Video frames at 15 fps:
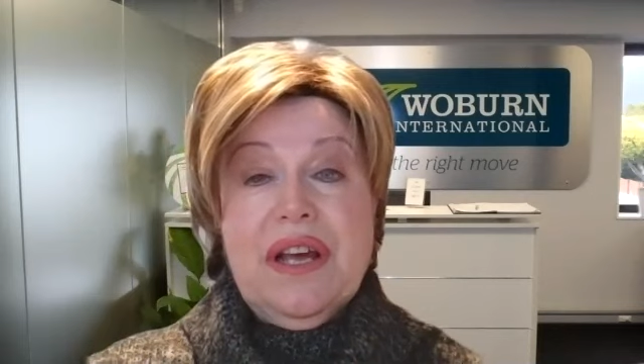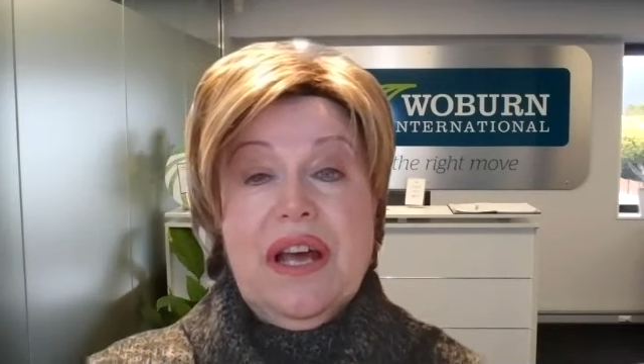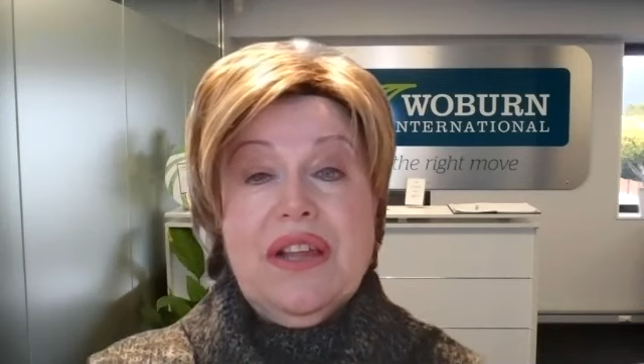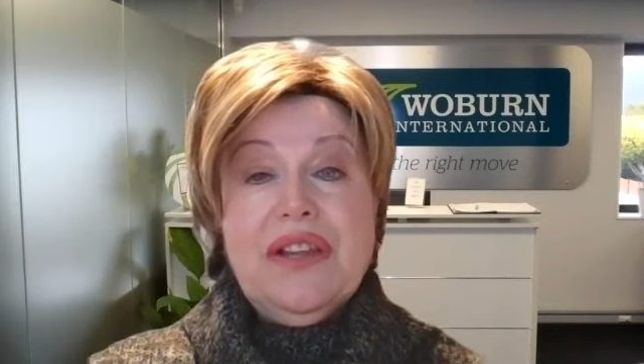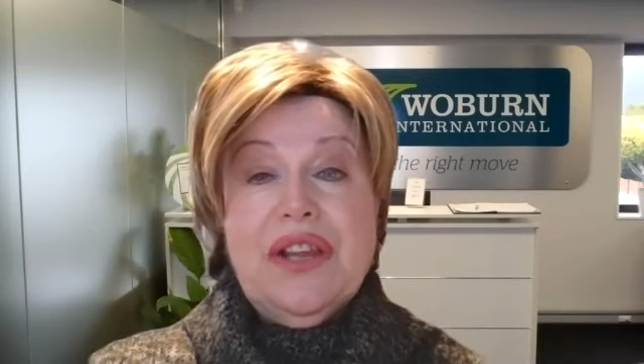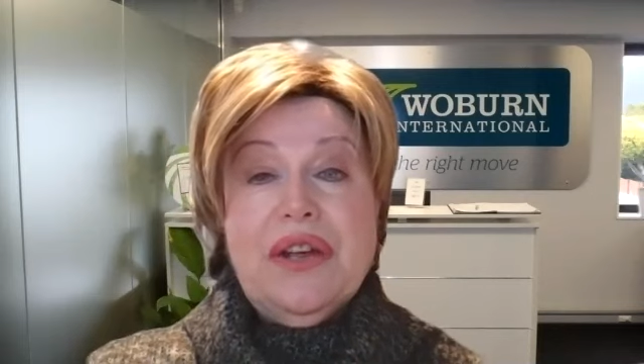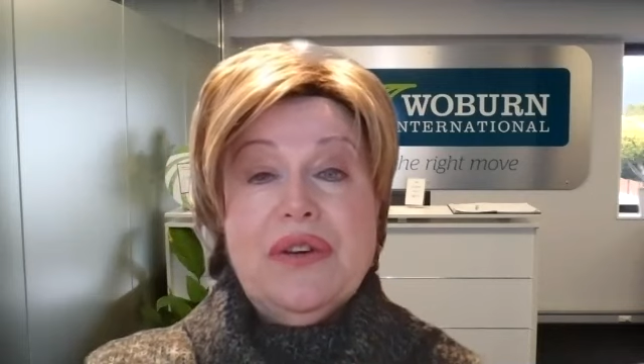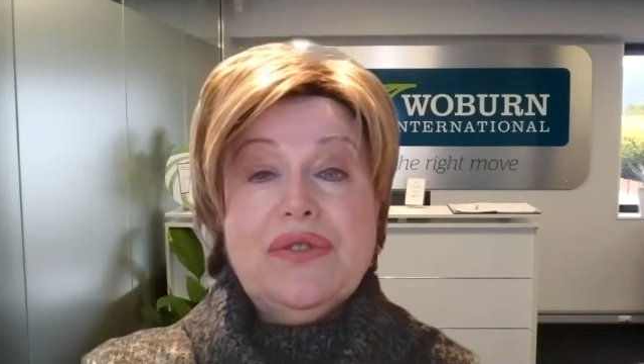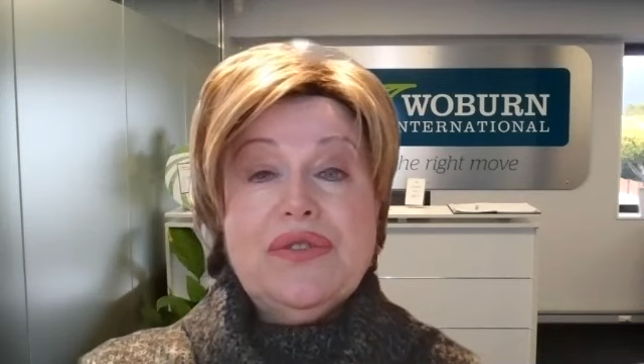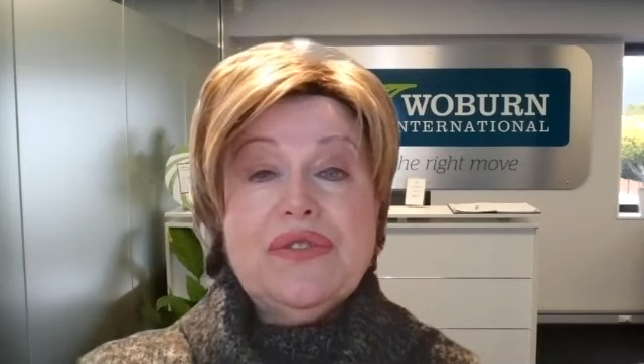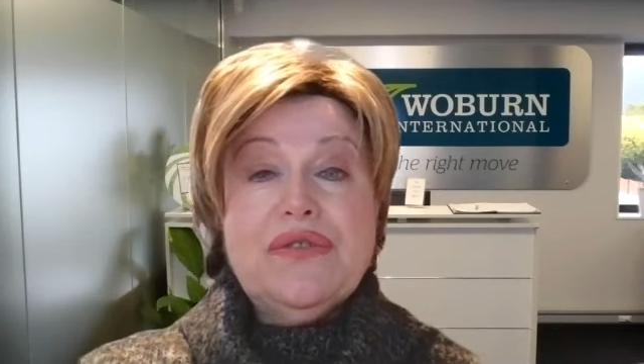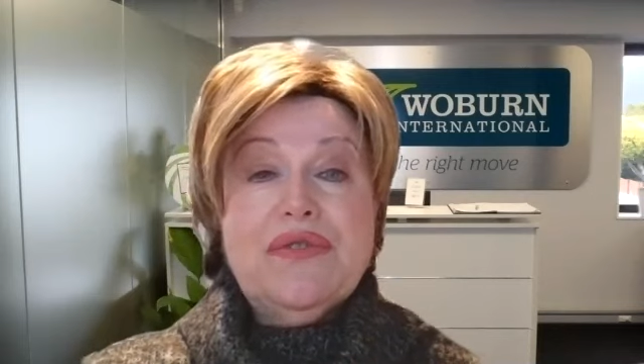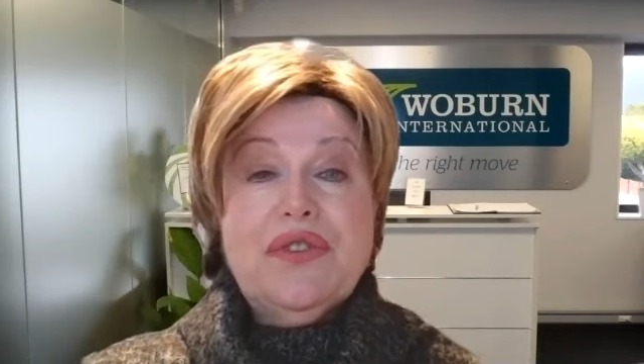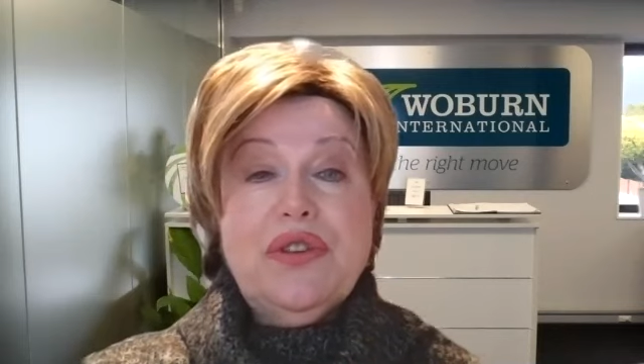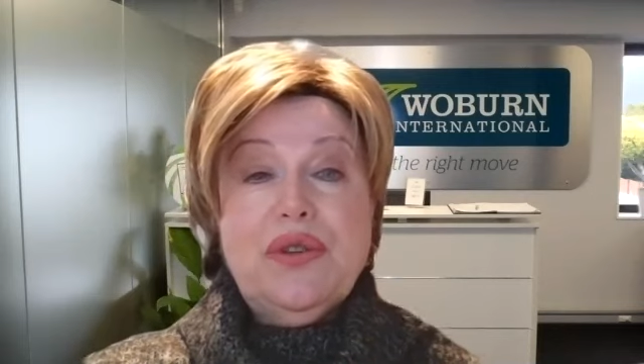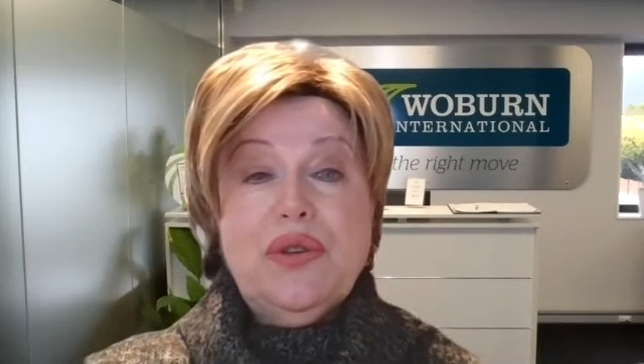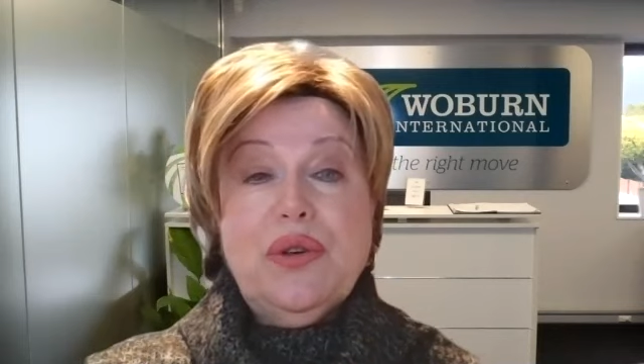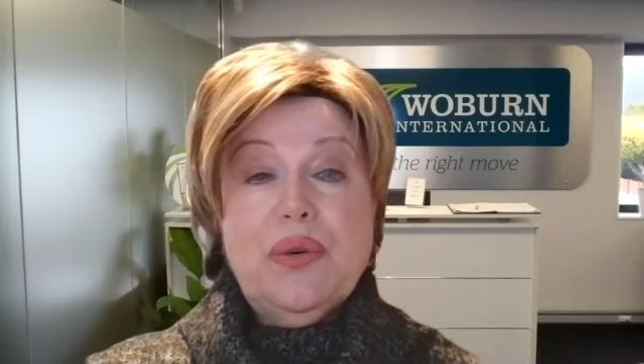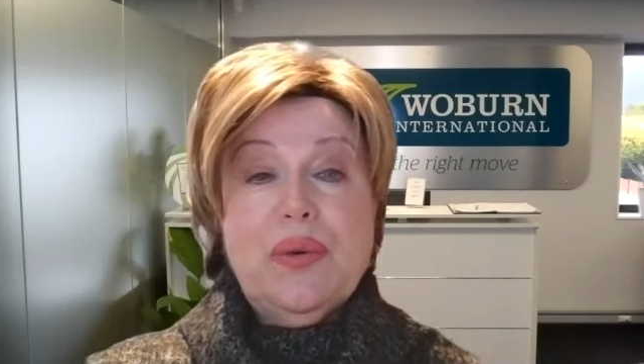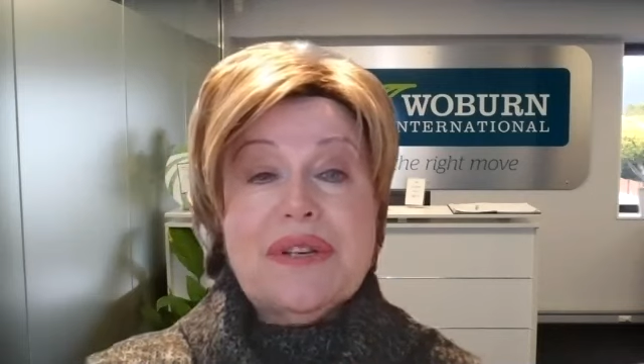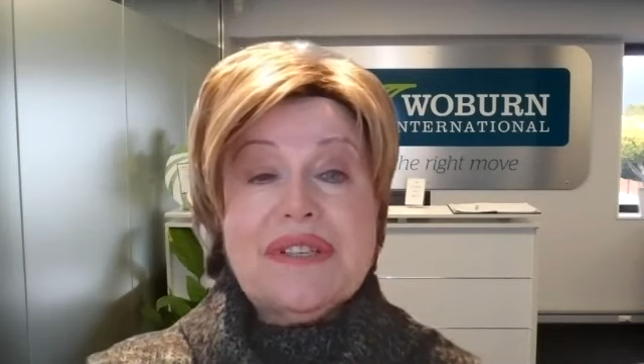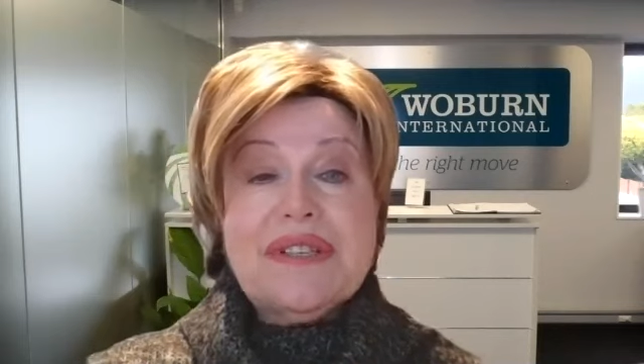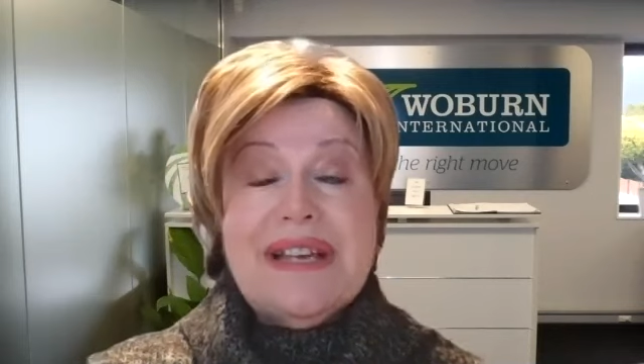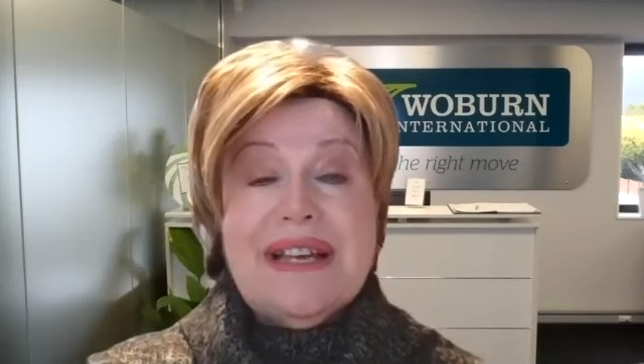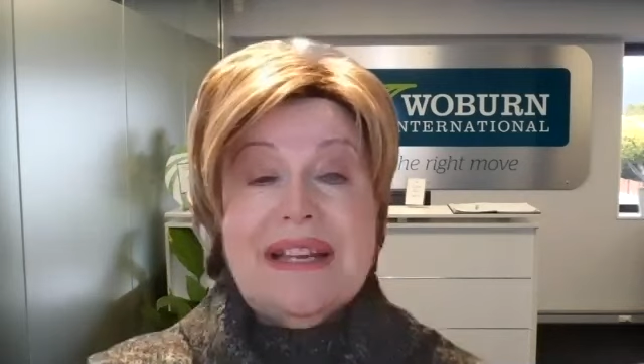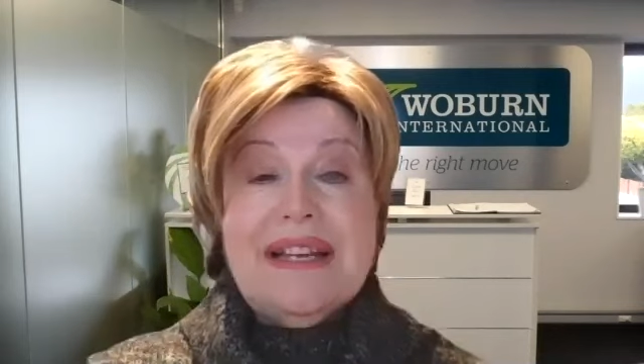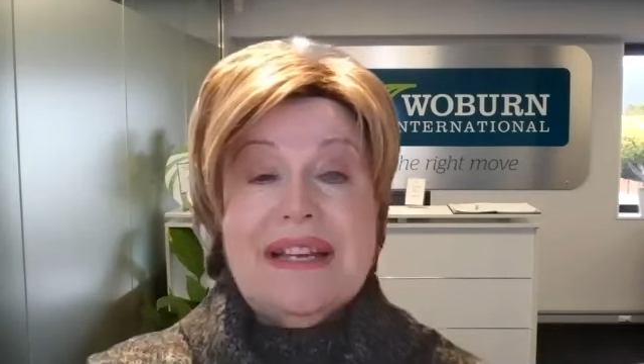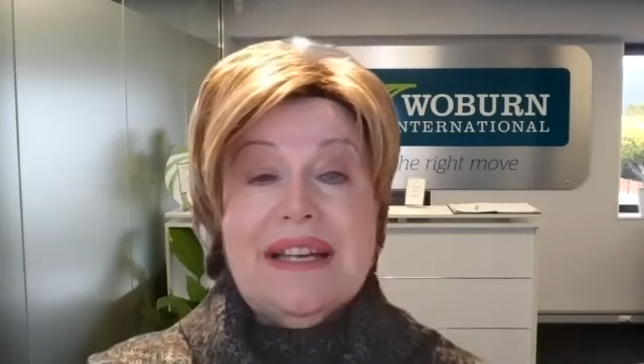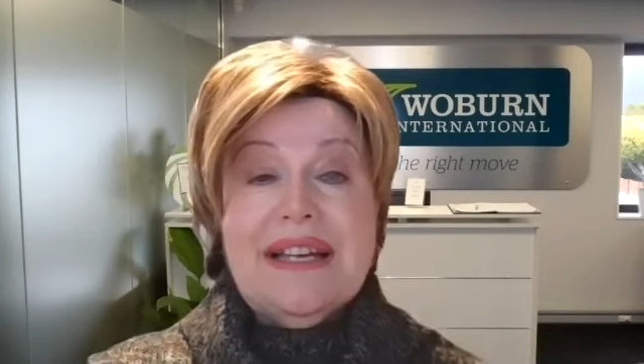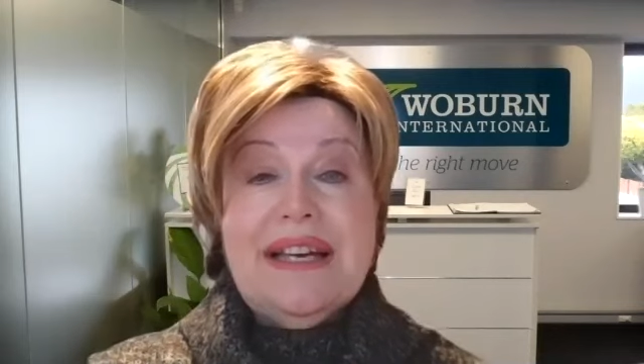and those of you who are
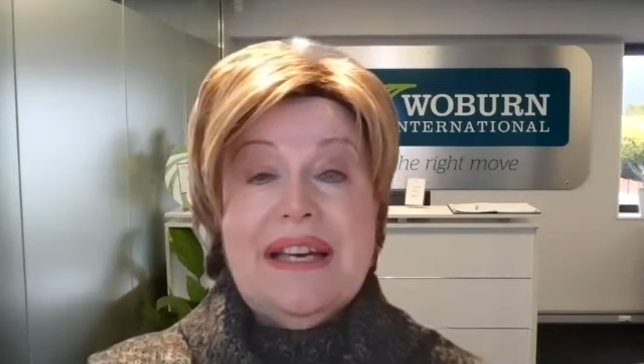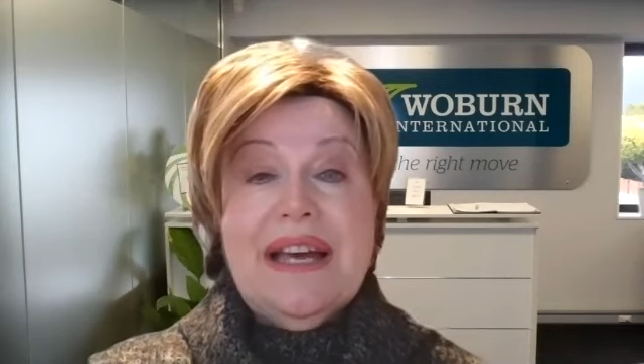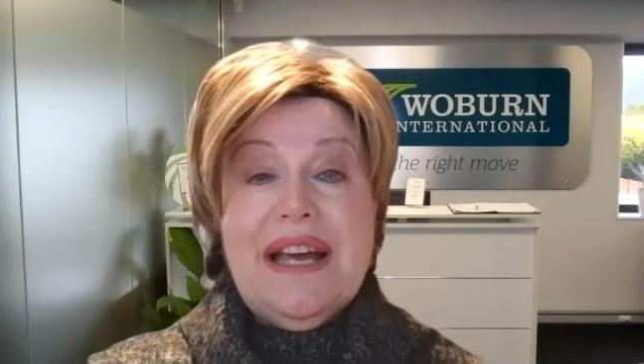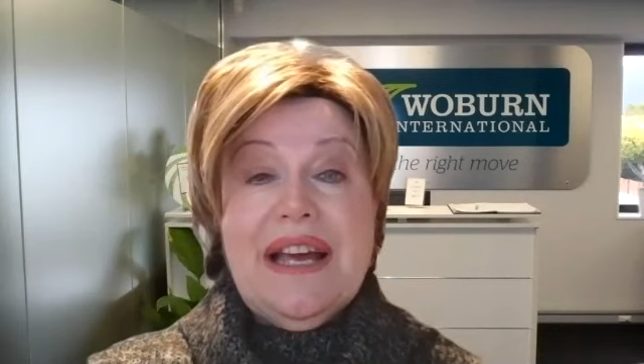sadly